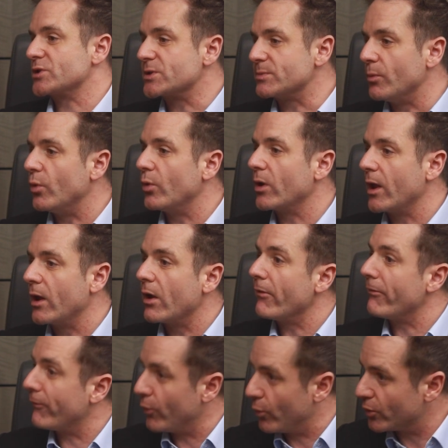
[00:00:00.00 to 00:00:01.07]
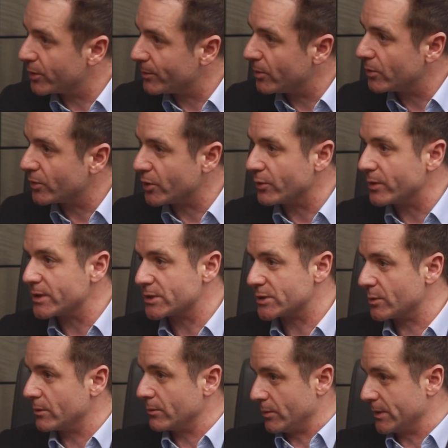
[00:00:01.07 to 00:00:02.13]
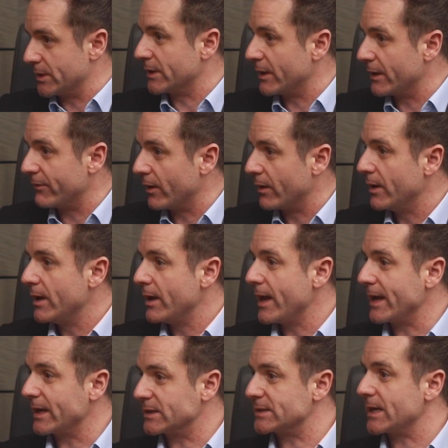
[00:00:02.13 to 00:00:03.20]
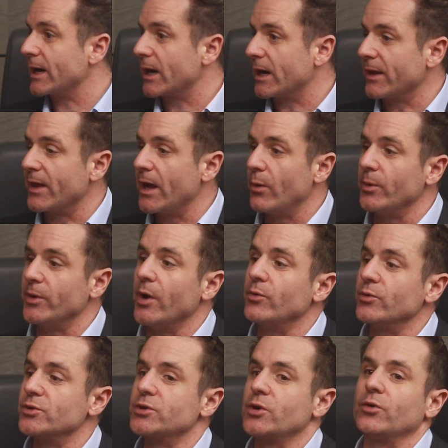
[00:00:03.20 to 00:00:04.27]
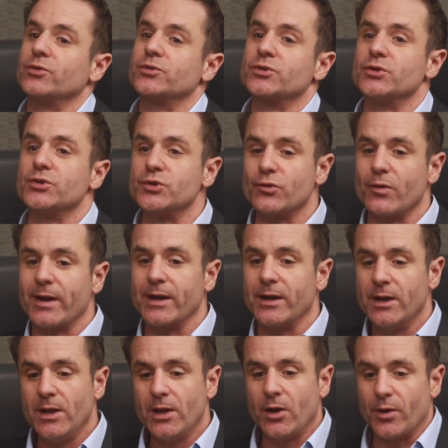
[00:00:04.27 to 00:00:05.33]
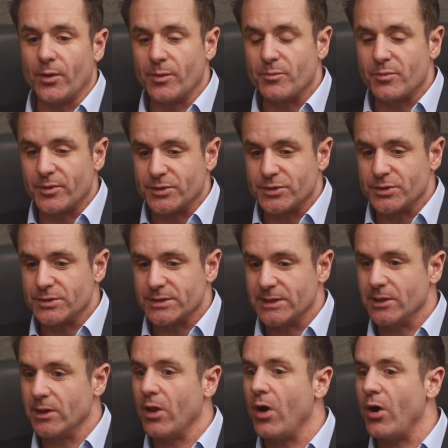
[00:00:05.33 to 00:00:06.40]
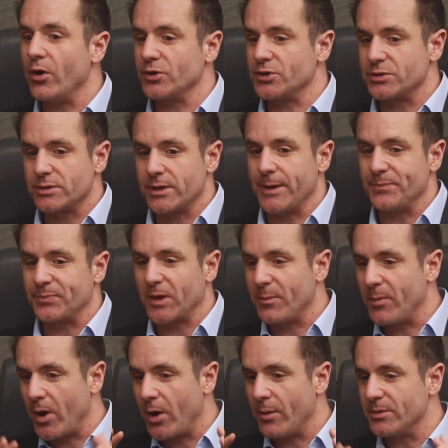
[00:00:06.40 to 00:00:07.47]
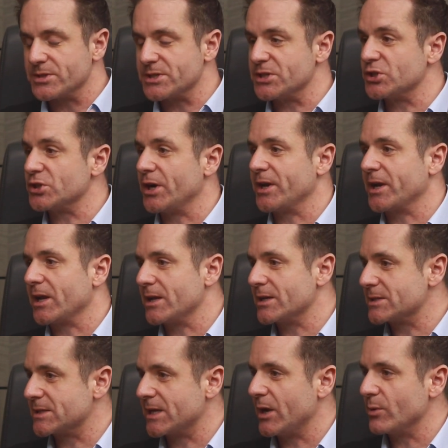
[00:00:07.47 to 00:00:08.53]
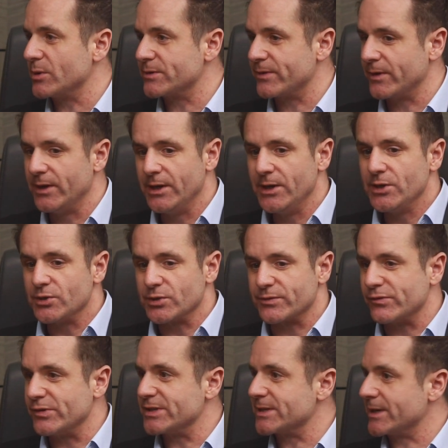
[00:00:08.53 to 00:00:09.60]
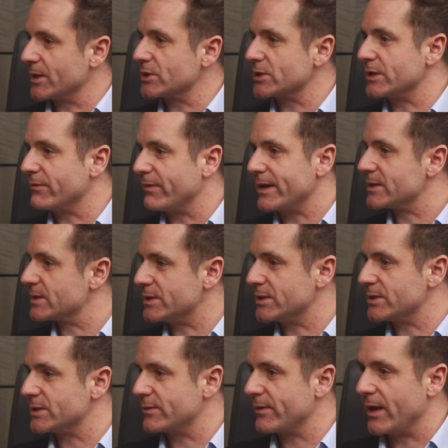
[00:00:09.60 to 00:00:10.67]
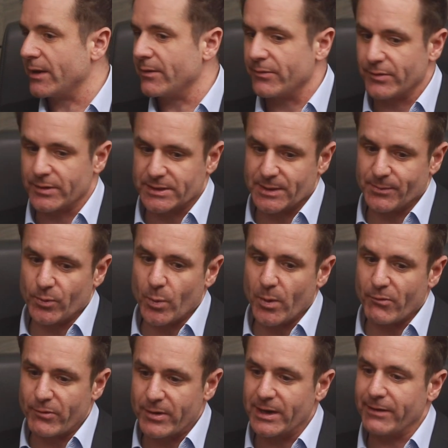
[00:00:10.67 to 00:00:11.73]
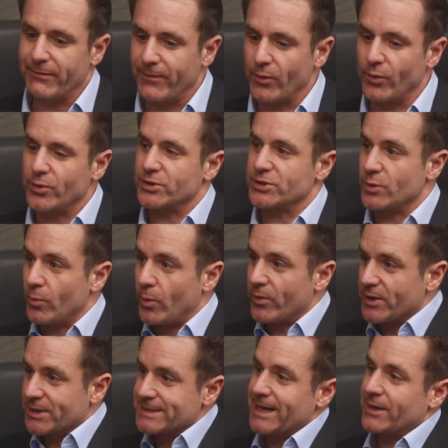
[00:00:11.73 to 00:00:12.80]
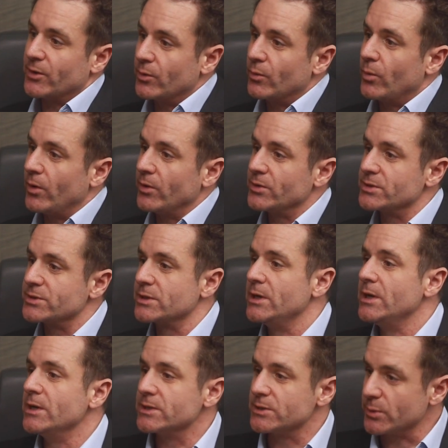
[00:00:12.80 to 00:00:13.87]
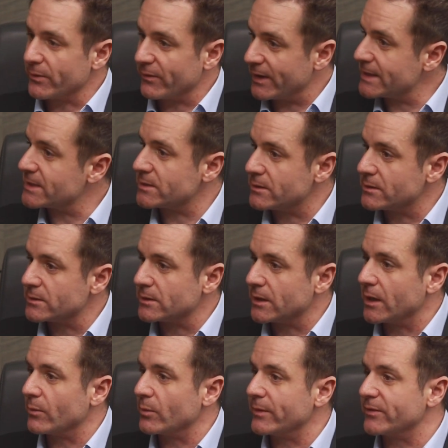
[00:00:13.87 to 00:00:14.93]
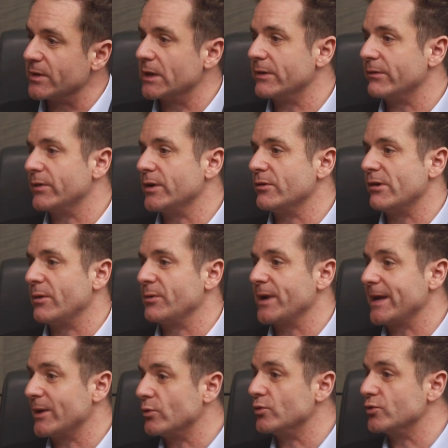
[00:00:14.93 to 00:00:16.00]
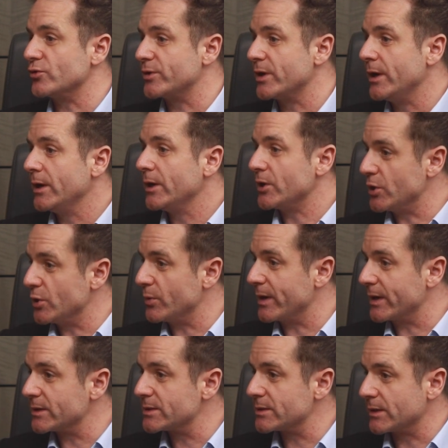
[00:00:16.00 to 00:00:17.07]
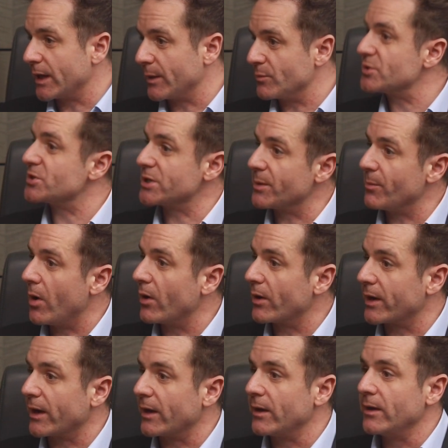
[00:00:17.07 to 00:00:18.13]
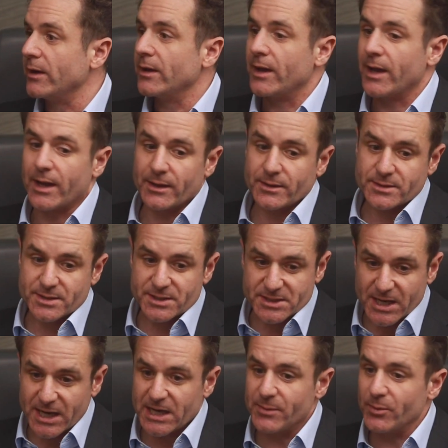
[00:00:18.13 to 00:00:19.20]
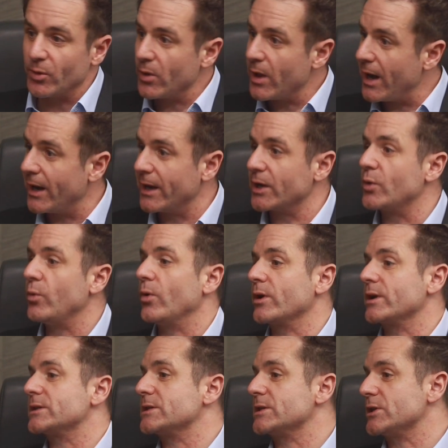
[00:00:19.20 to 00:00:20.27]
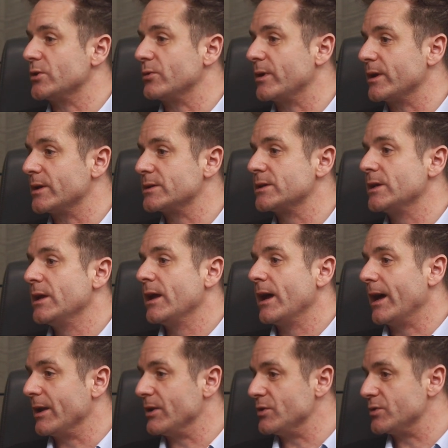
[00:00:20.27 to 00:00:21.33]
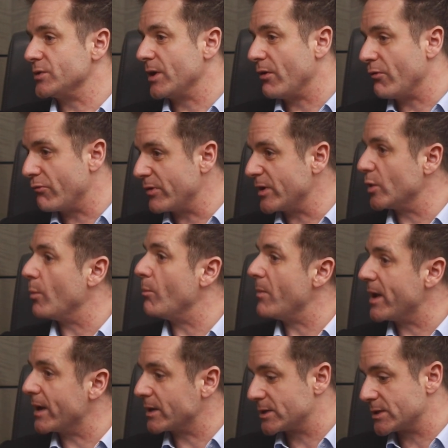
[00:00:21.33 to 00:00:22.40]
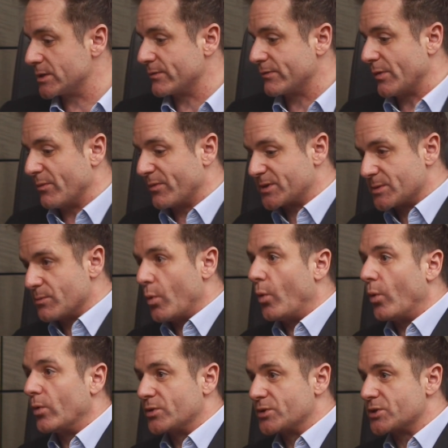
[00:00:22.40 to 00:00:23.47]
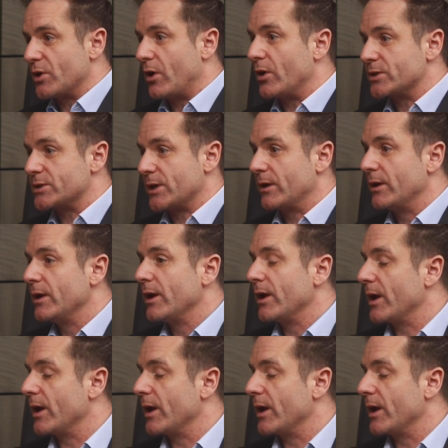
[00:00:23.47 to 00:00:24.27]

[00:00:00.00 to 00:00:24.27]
smaller, affordable units, so we deliver exactly that. We don't just concentrate on producing large apartments and shiny glass towers for just for international investors. For example, we're really focused on what the tenant wants. So we've listened, and then we've delivered around 800 units to the market, sustainable, high quality units, and a real mix from small starter